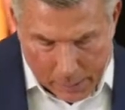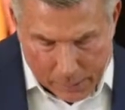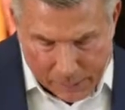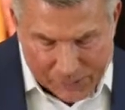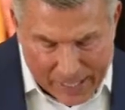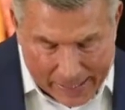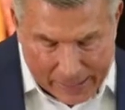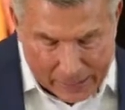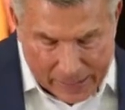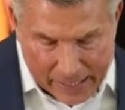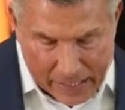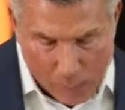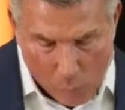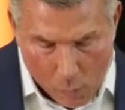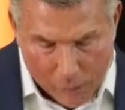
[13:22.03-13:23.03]
Second
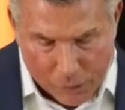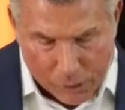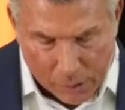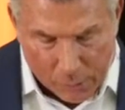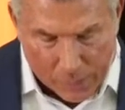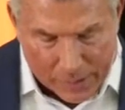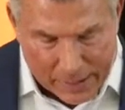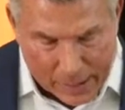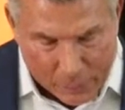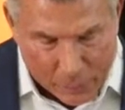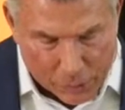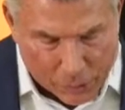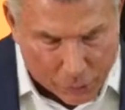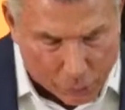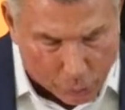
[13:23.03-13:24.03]
thing I want to
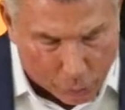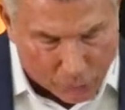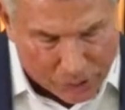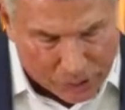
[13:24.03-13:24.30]
endeavor to do